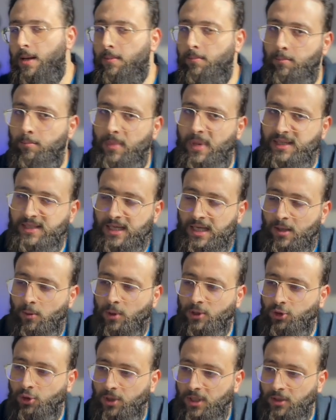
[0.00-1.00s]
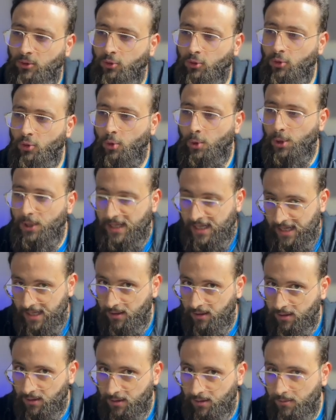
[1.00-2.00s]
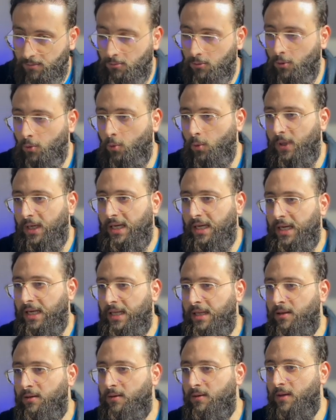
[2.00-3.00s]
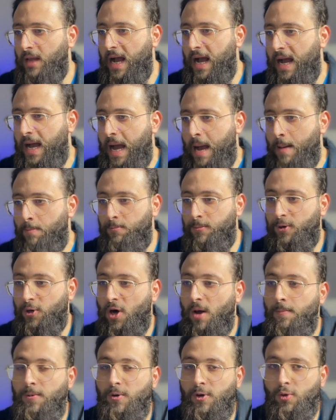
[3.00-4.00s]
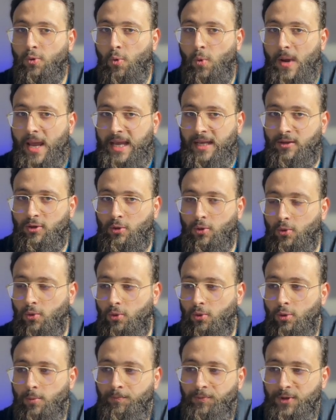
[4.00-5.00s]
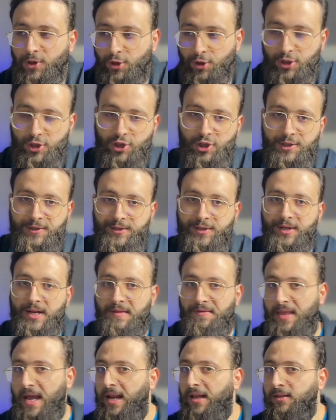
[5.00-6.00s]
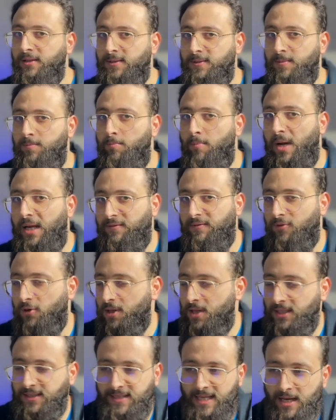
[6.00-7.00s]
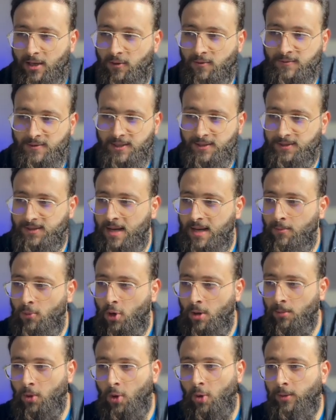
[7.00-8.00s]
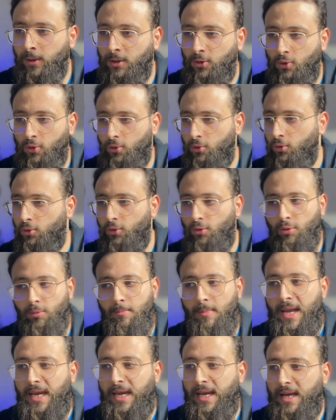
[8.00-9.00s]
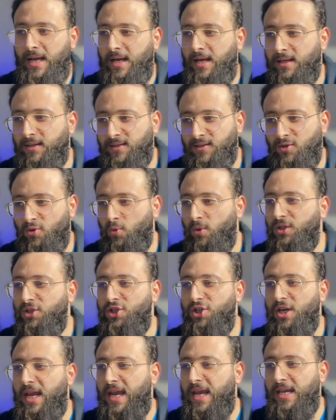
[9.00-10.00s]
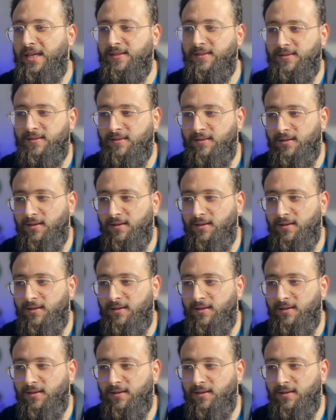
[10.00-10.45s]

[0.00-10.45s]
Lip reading: basically what you need to do here, we need a proper way to register a tenant, but for the sake of this demo, I'm going to make a switch case